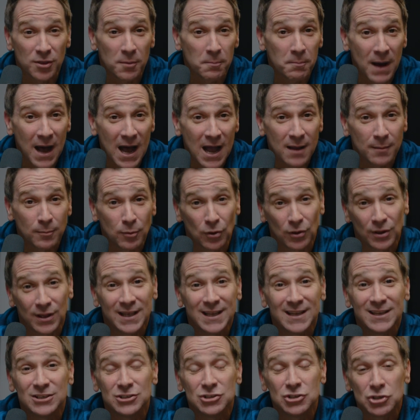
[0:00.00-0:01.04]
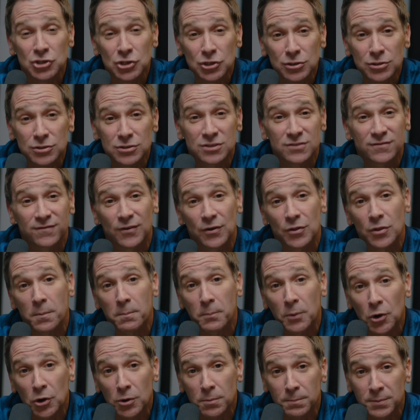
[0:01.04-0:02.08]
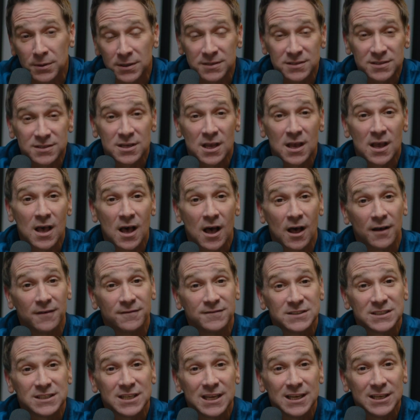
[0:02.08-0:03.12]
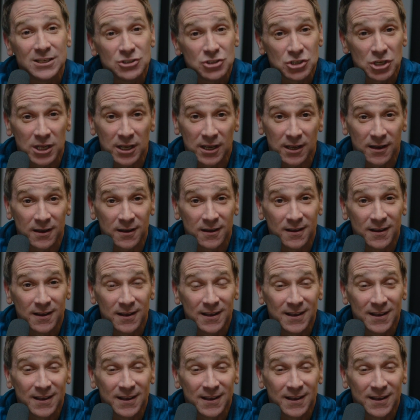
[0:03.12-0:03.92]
the Bible, it is used for the purpose of teaching.